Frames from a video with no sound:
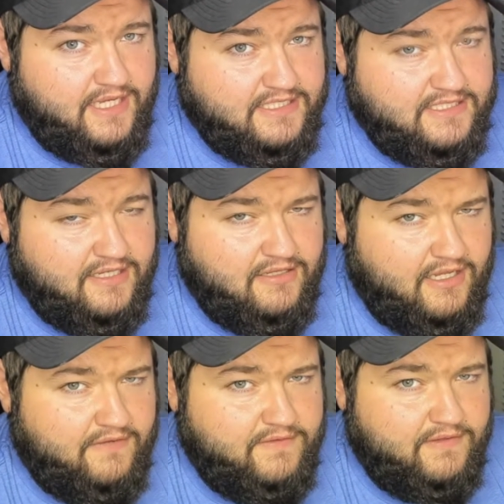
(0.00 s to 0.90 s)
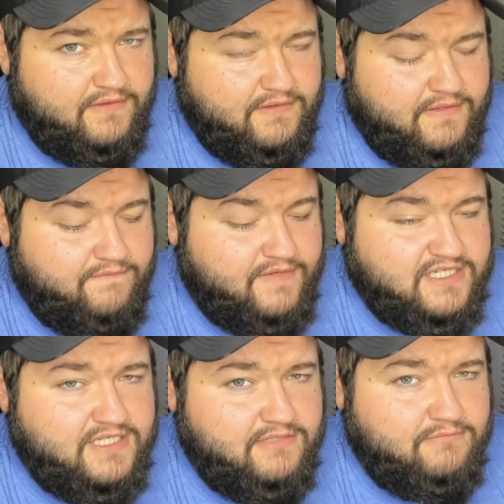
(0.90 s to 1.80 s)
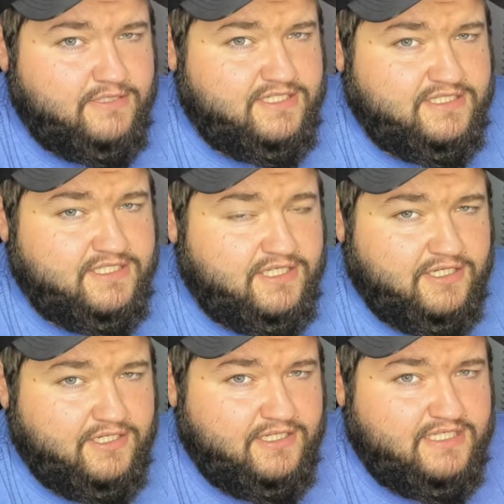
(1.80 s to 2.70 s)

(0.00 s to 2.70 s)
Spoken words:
I see a lot of the division, which isn't good,